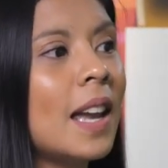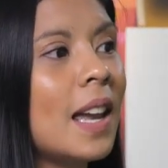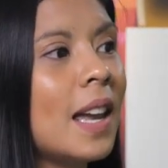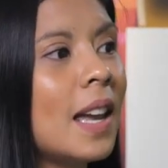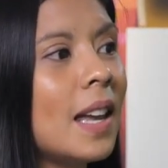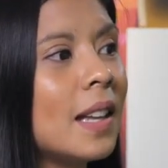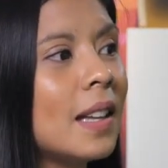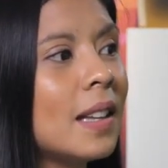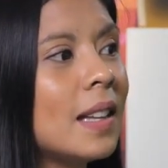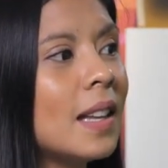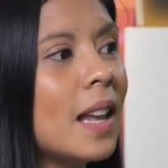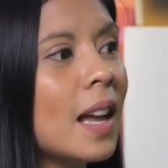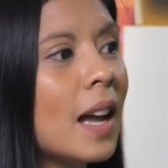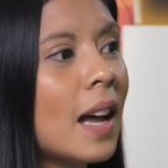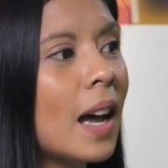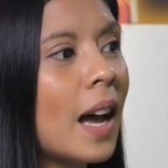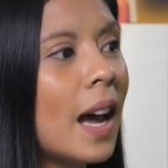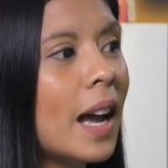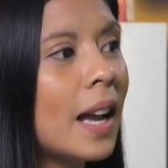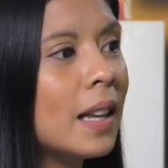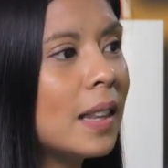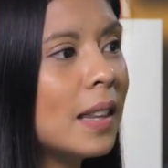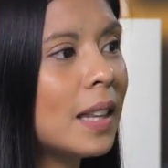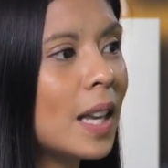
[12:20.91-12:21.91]
And
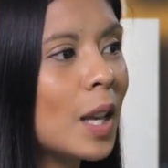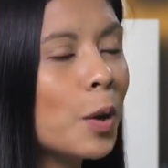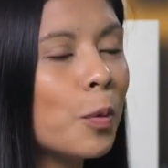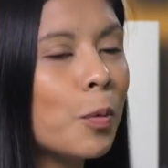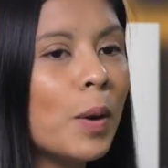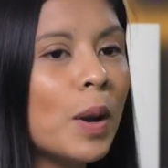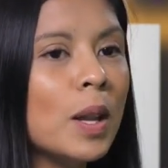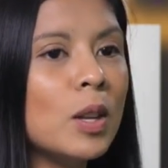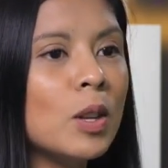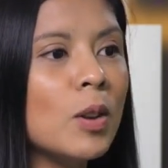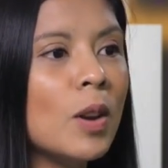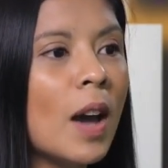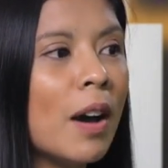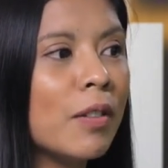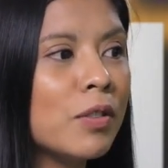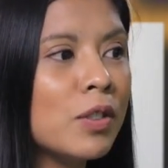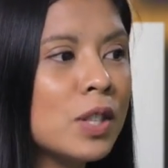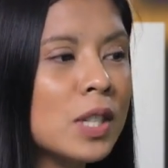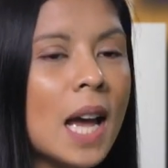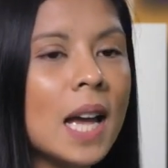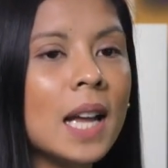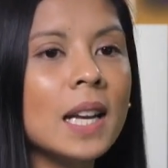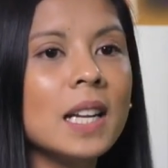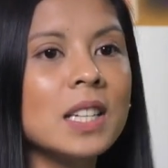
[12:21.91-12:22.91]
I think when you have
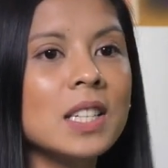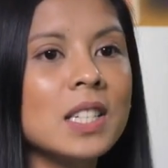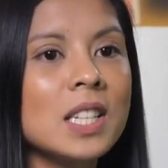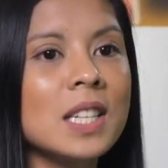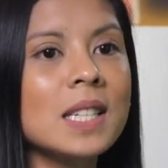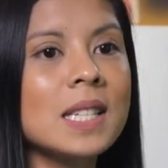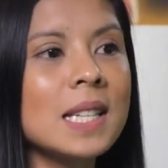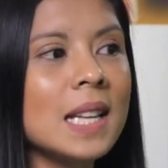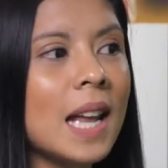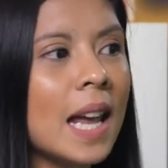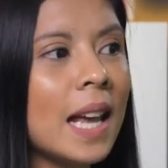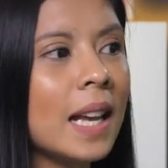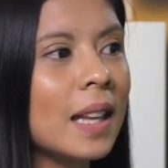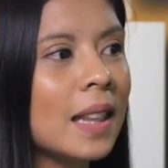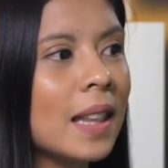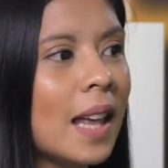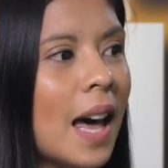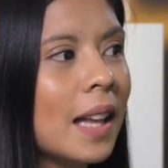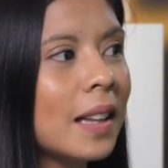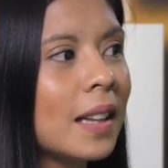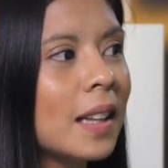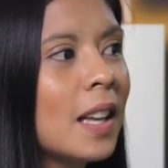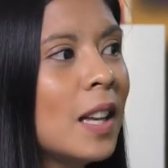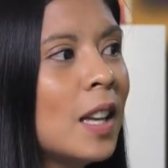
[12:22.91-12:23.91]
challenges like
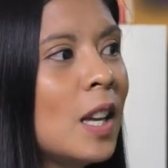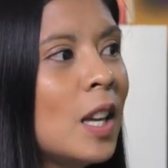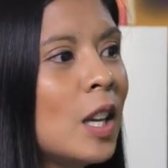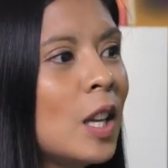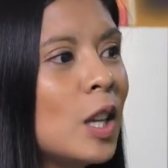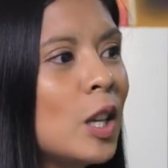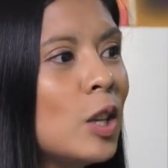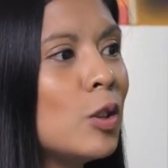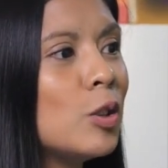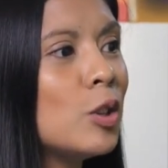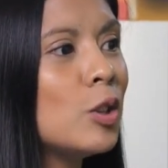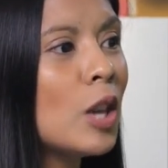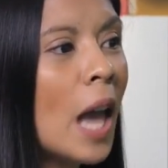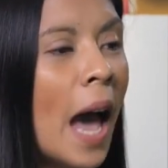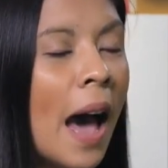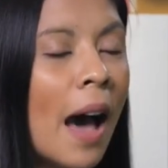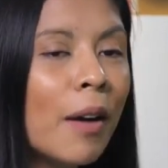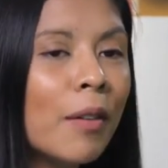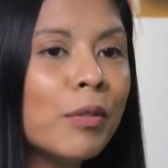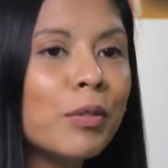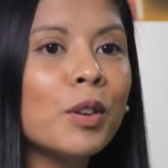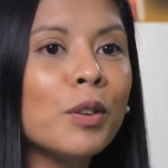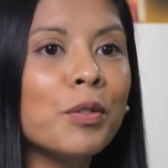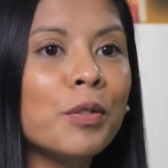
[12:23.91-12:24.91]
that, you
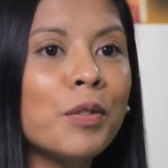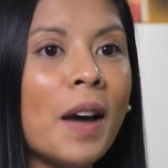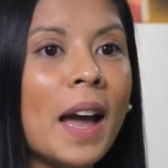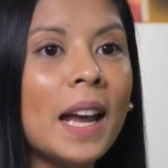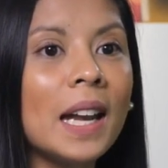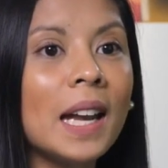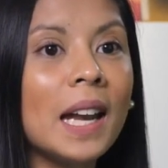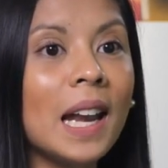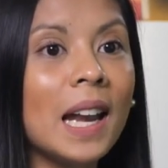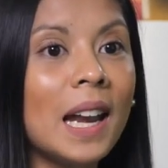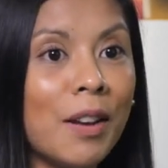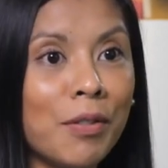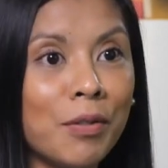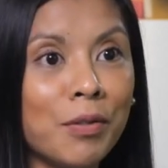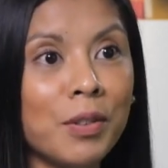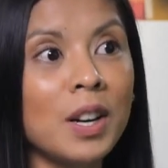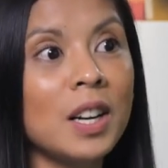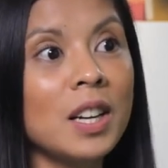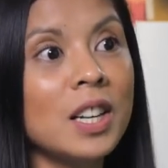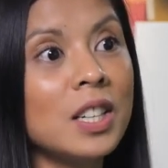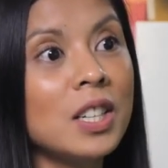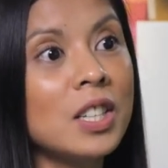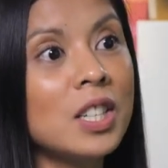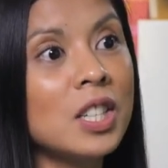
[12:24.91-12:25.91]
have to find
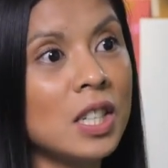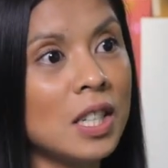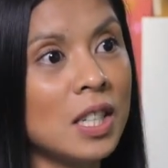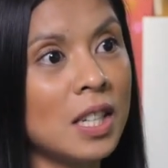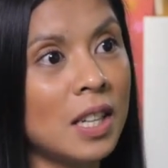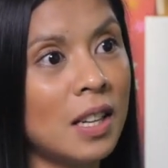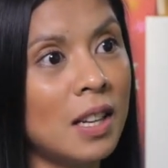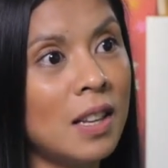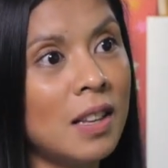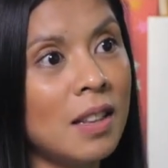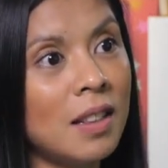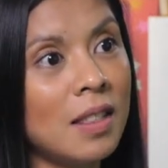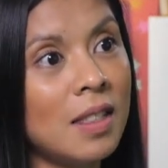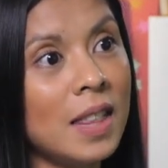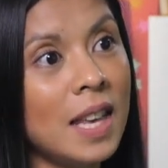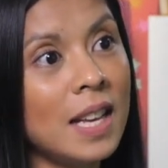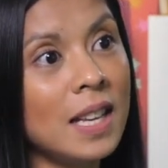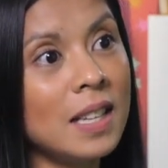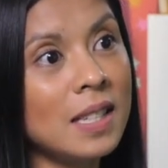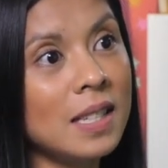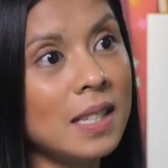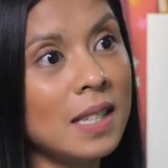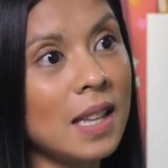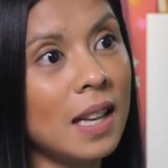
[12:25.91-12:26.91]
leverage,
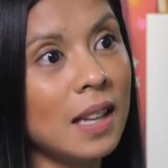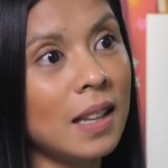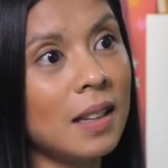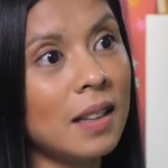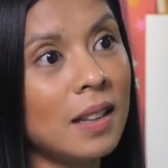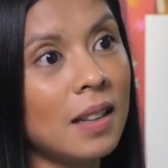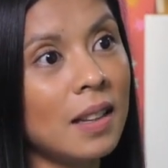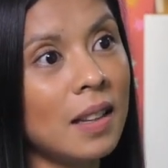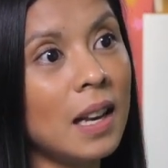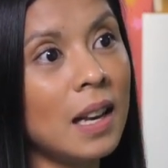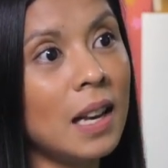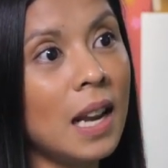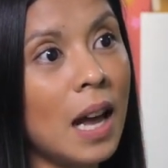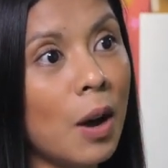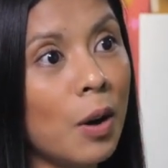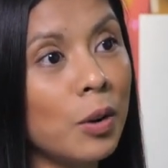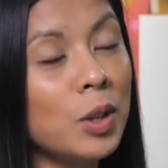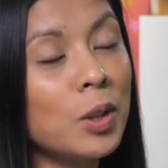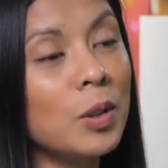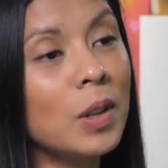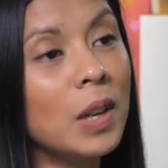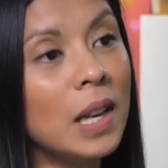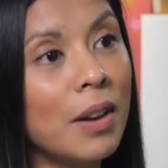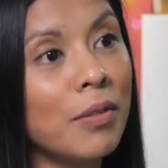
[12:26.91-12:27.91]
things that allow
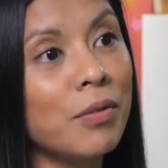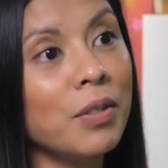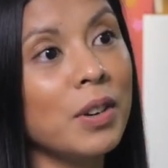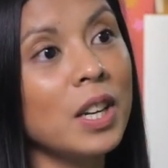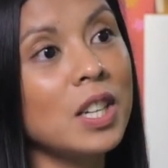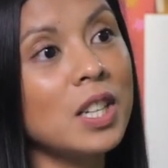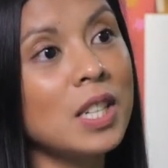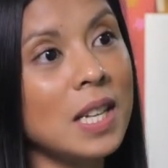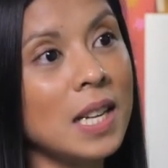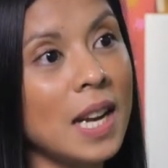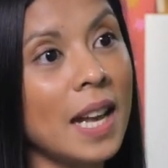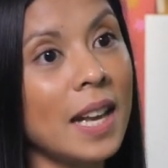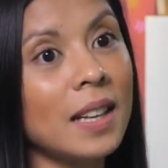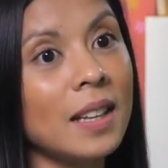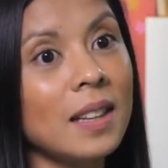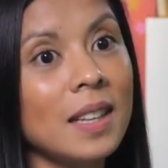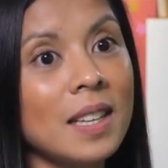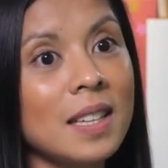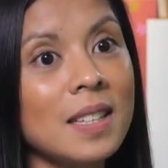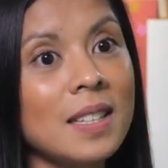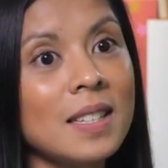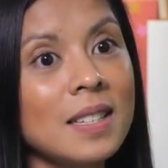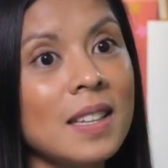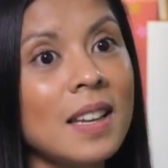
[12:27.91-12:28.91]
you leverage like
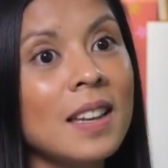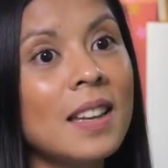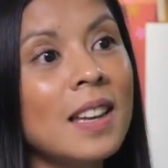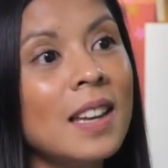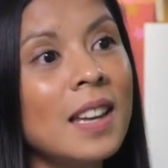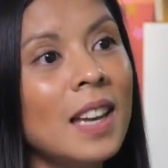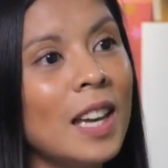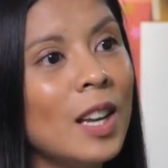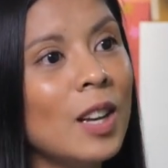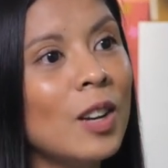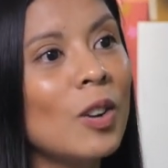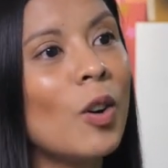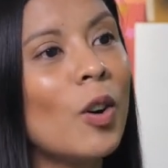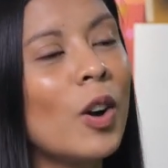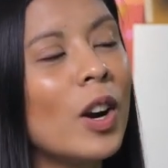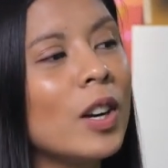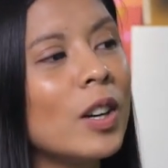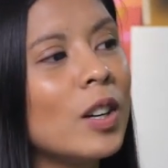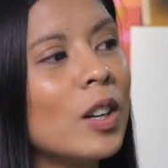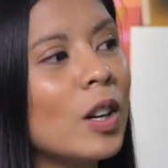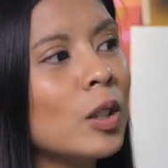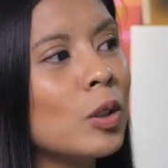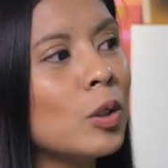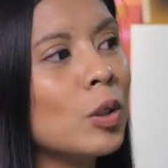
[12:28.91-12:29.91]
these in
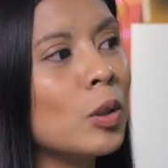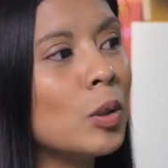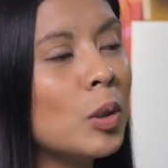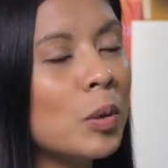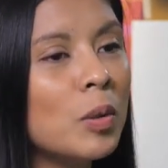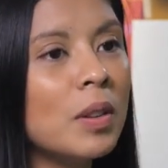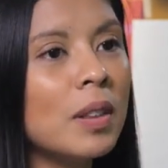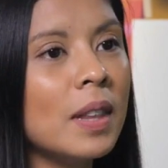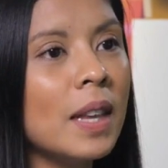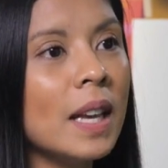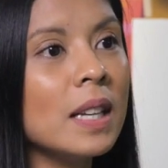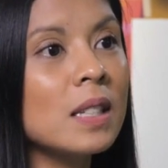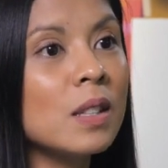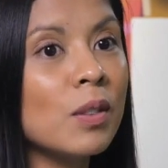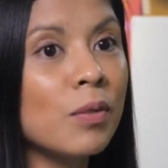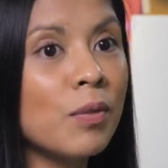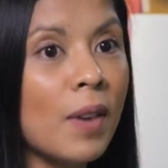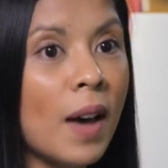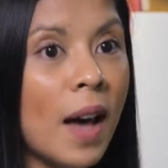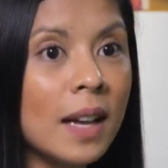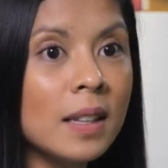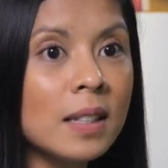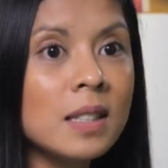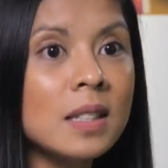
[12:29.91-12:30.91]
order to do things
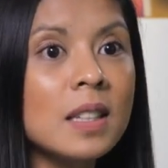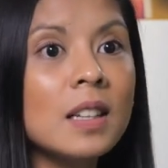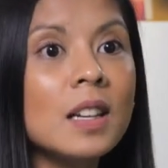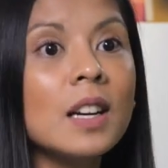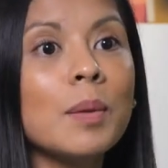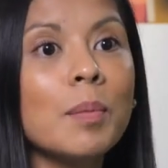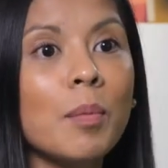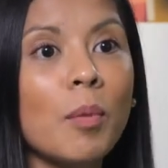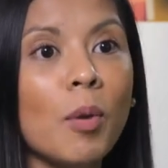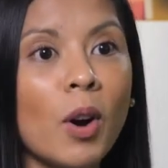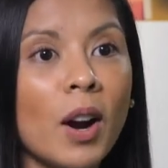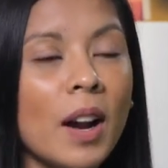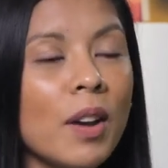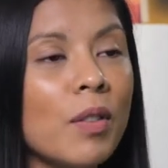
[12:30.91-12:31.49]
faster and more